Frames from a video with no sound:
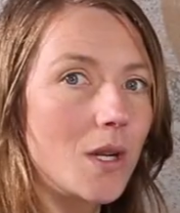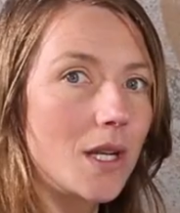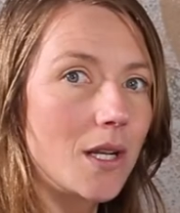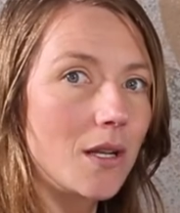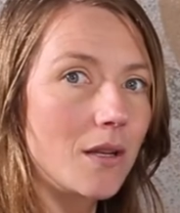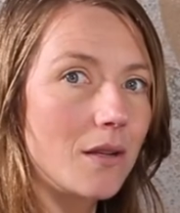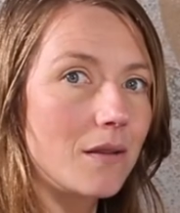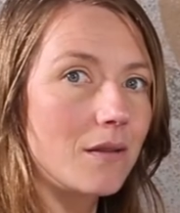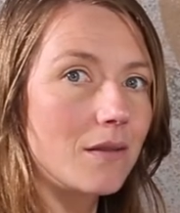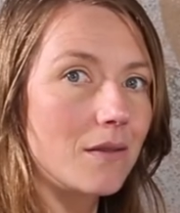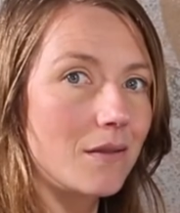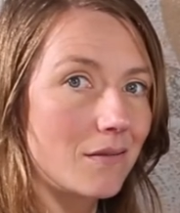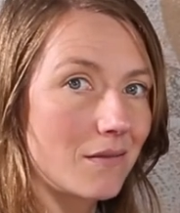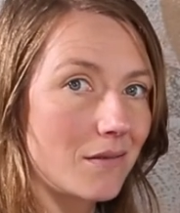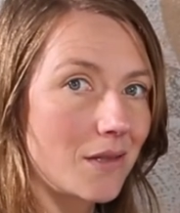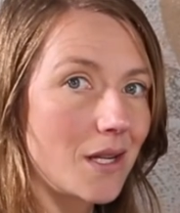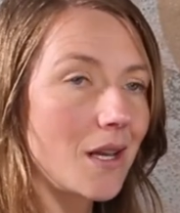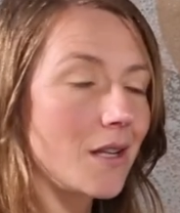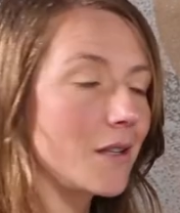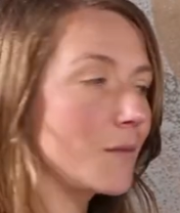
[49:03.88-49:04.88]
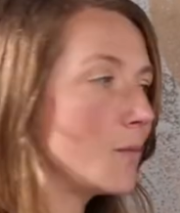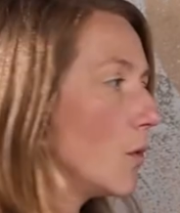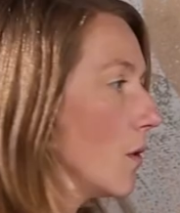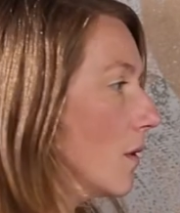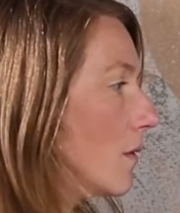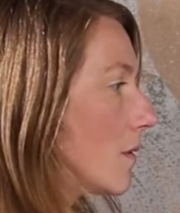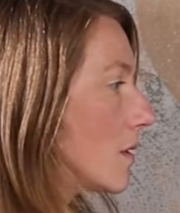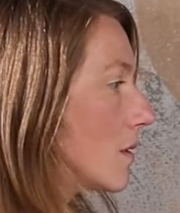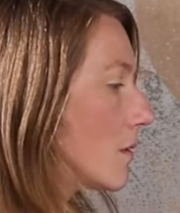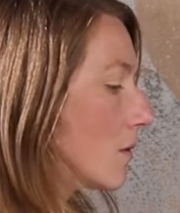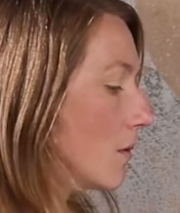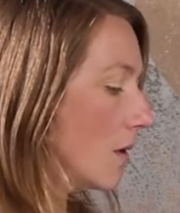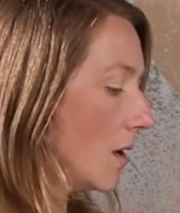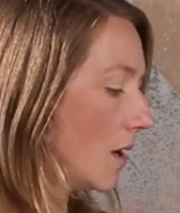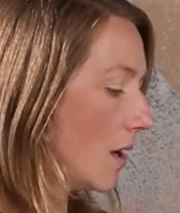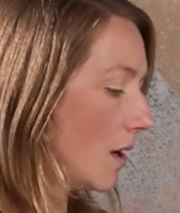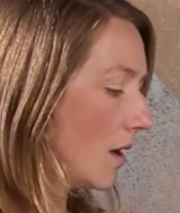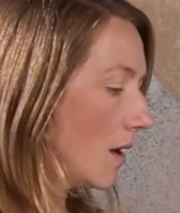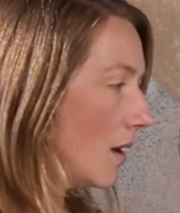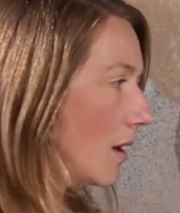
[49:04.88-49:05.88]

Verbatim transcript: it tells more of a story.